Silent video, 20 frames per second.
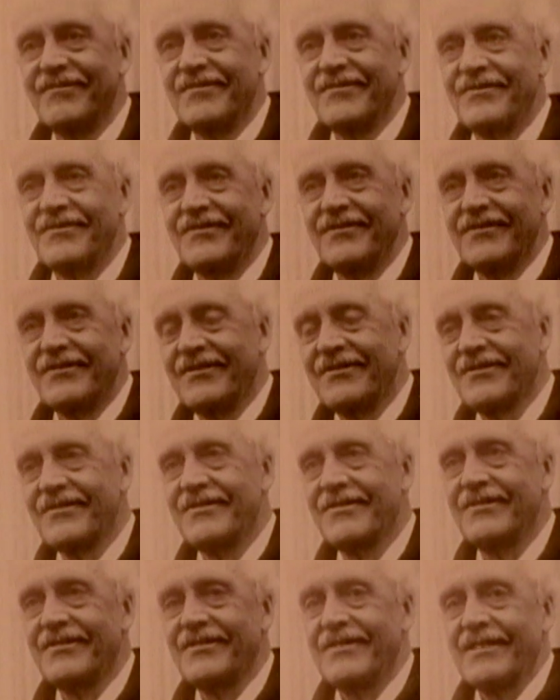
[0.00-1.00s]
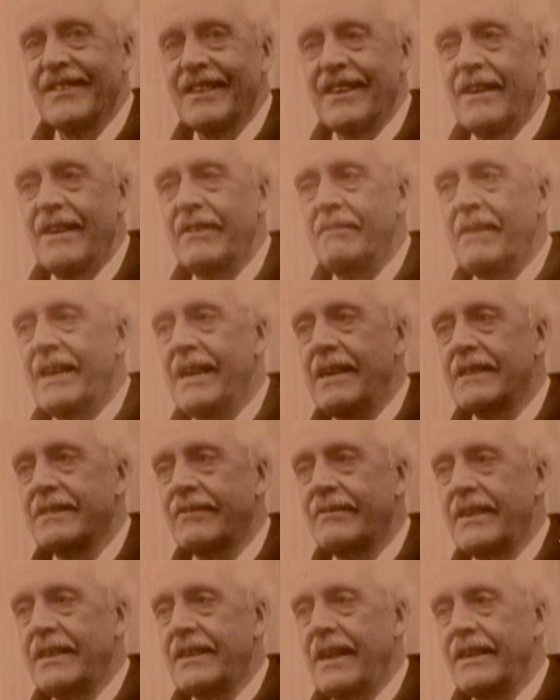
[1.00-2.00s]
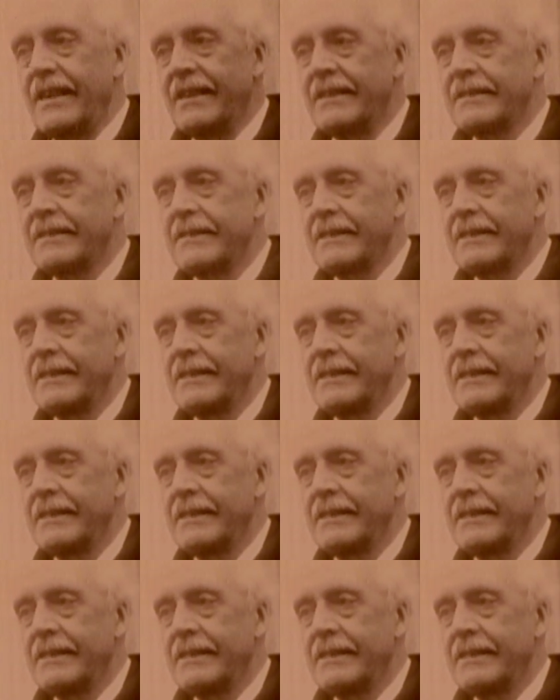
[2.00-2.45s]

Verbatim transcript: of naval supremacy to go down the drain.